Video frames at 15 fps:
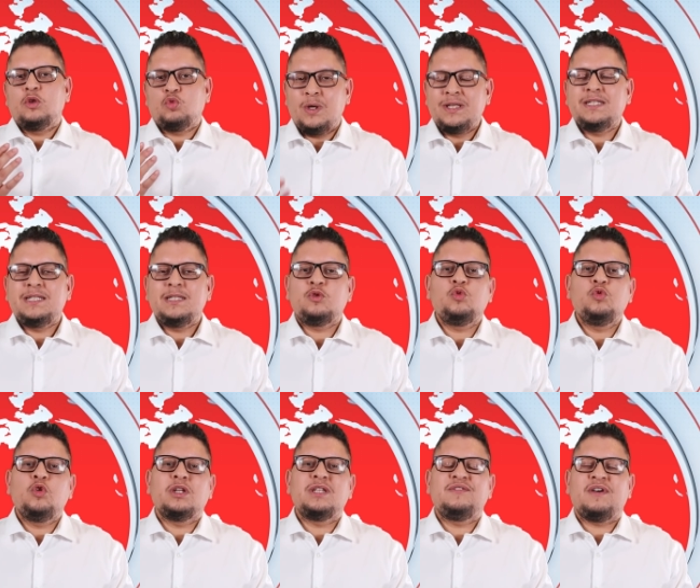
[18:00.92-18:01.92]

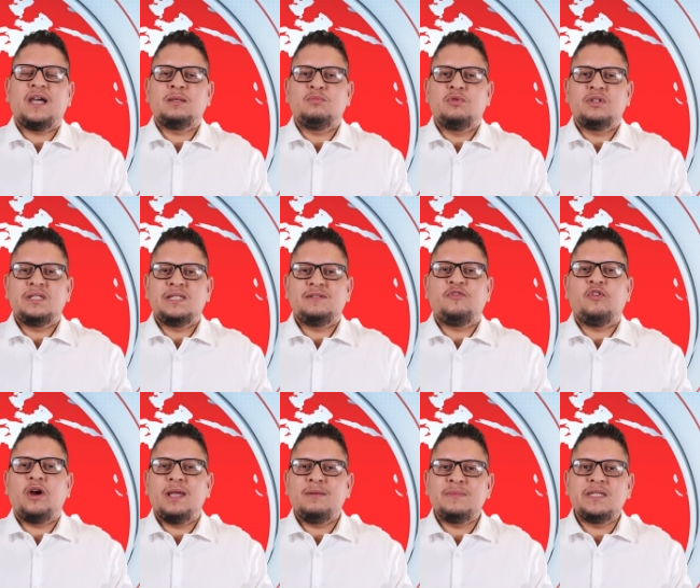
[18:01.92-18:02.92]
22 notified bodies
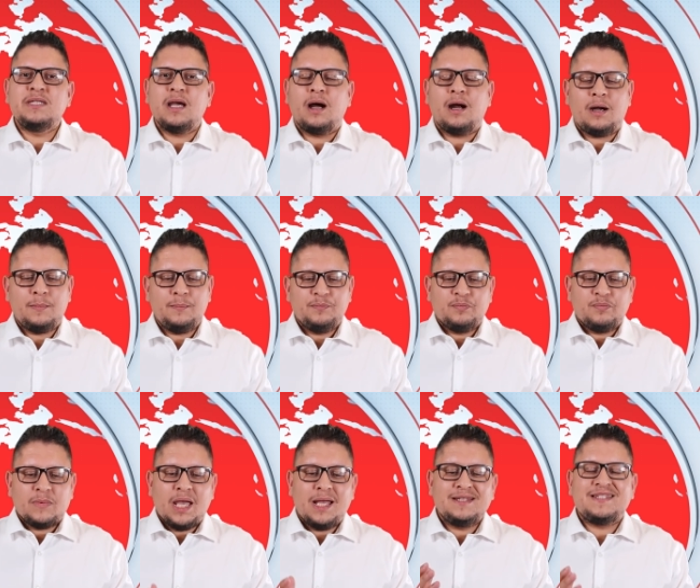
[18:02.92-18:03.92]
for MDR
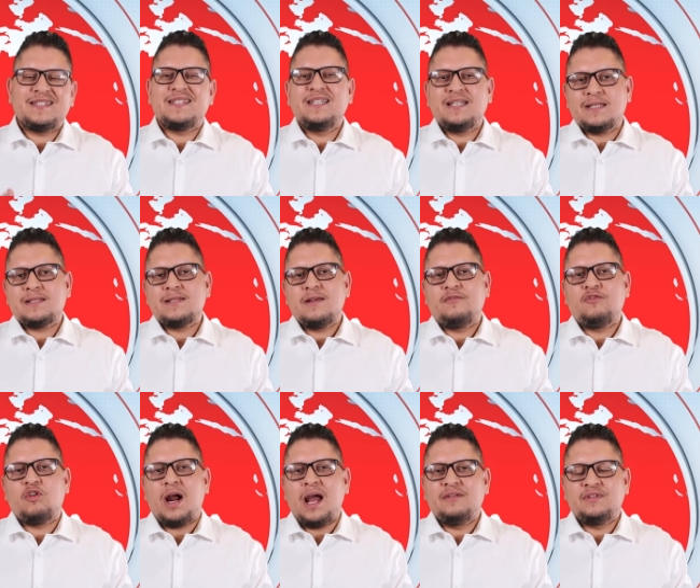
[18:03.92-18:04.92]
and six
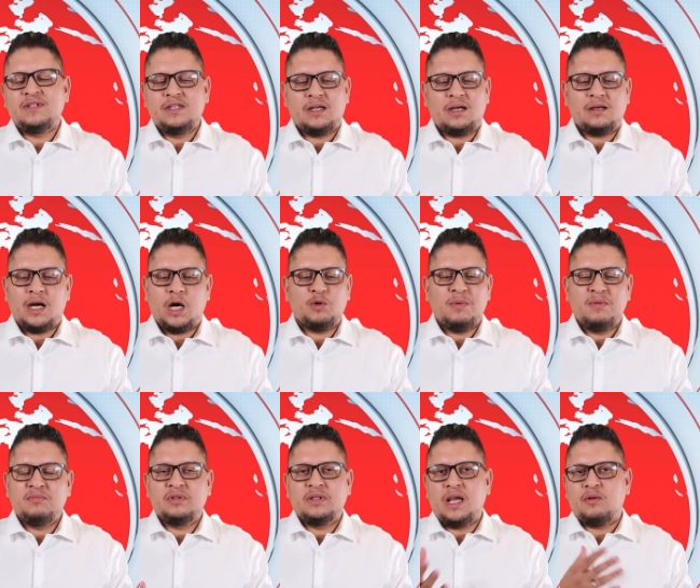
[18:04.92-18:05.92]
for IVDR. I
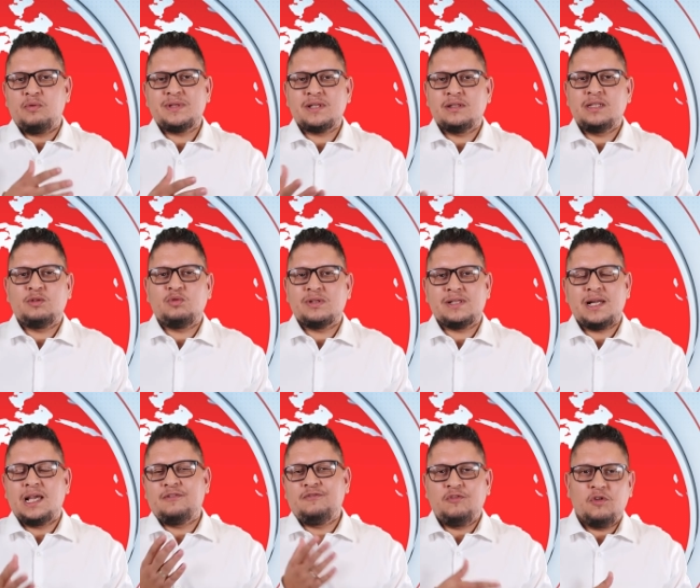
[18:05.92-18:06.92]
remember, yeah, recently it was
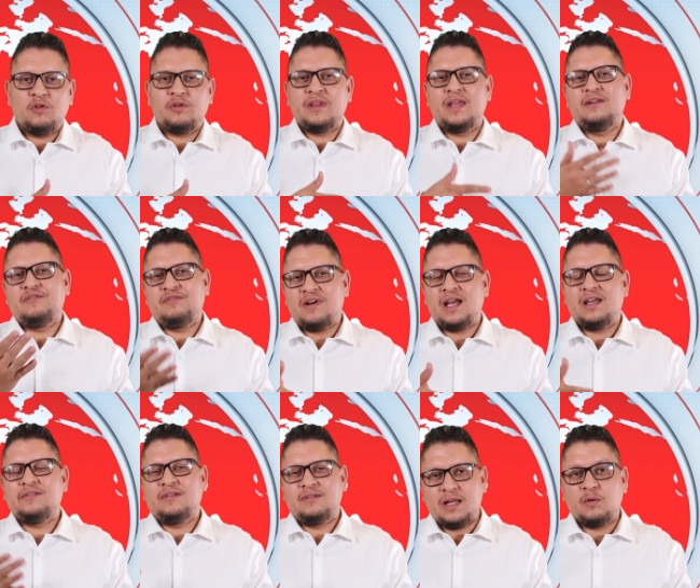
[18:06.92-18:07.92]
like four, then
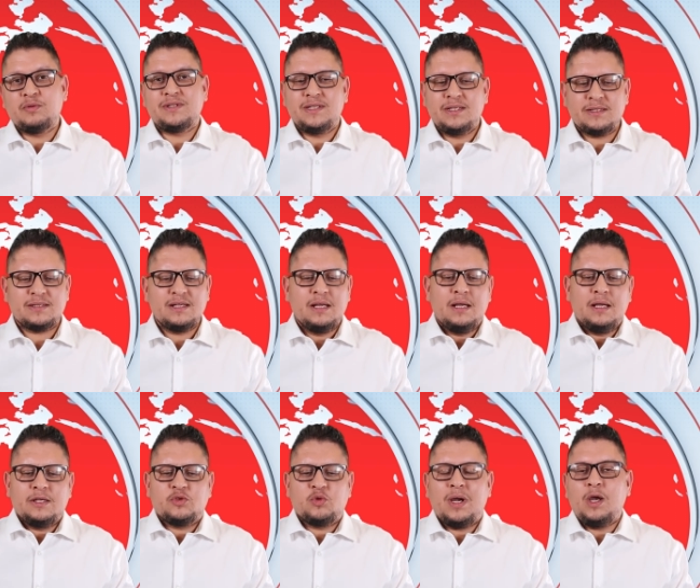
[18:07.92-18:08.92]
five, now six.
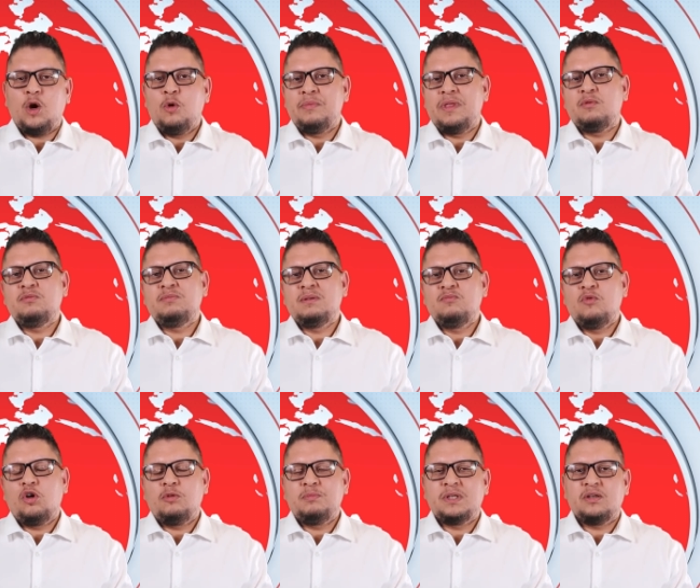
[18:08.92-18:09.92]
So I hope there will be
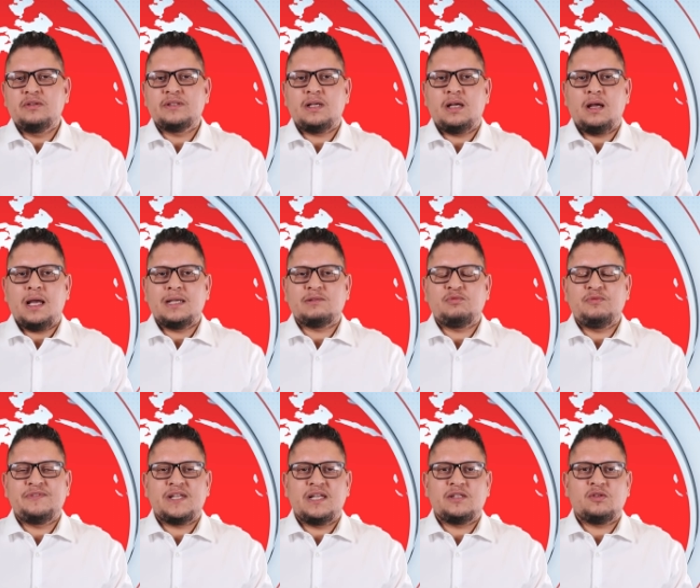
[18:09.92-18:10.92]
more because, uh, as
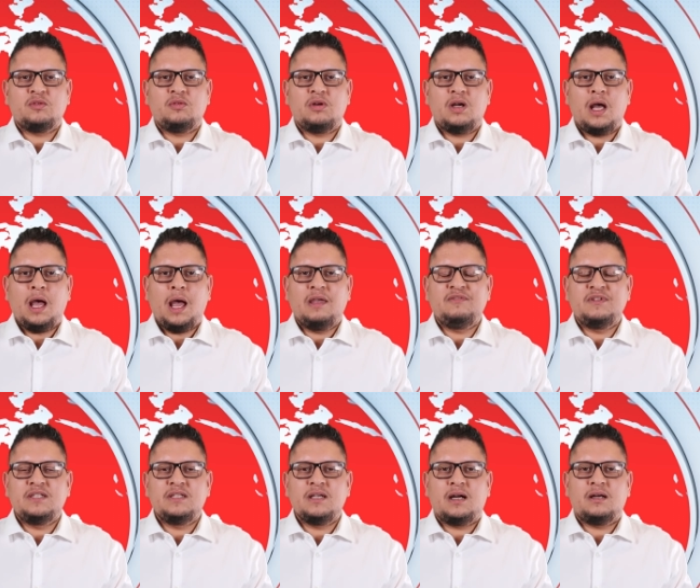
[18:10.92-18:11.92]
we've said, so uh,
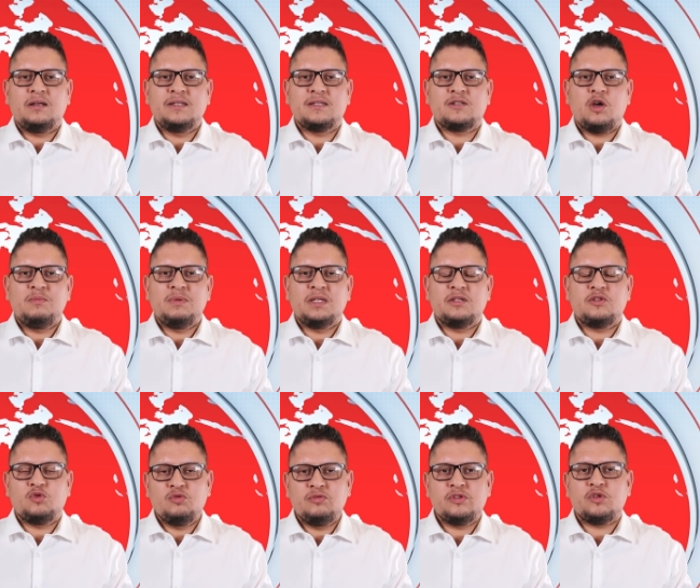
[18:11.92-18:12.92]
IVDR is coming
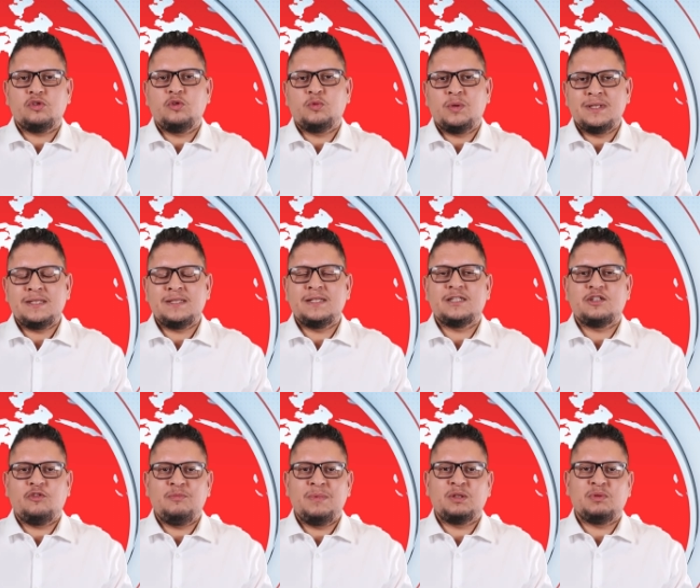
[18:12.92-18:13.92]
soon, so the 26th
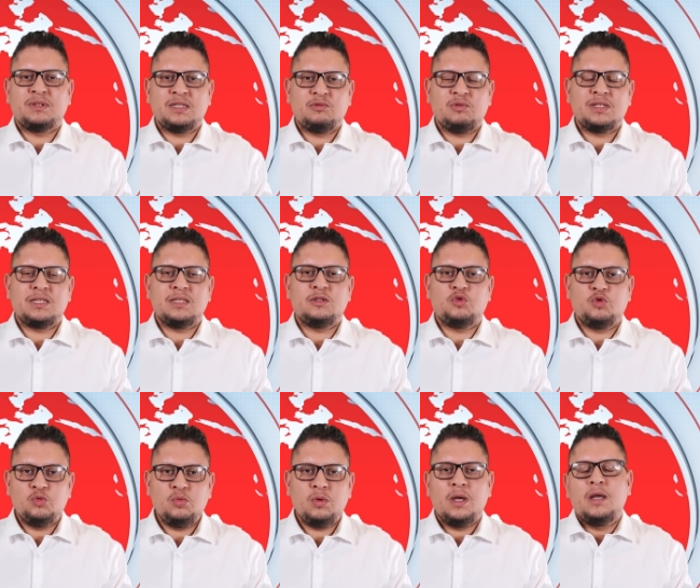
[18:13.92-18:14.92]
of May
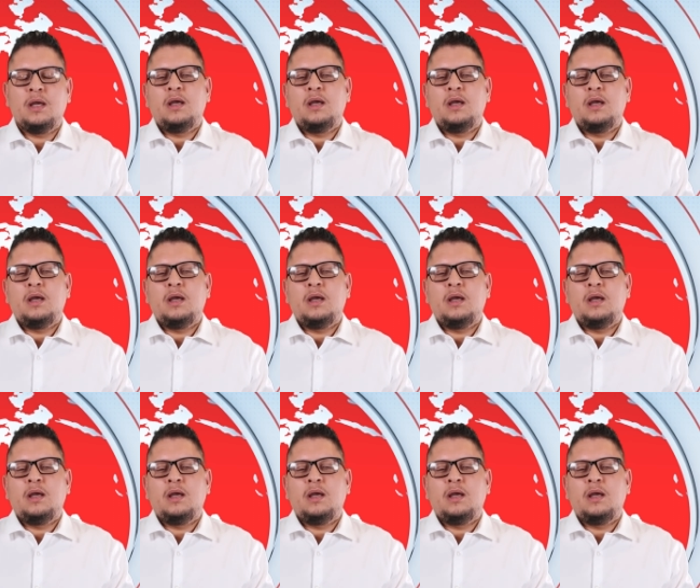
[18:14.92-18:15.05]
2022.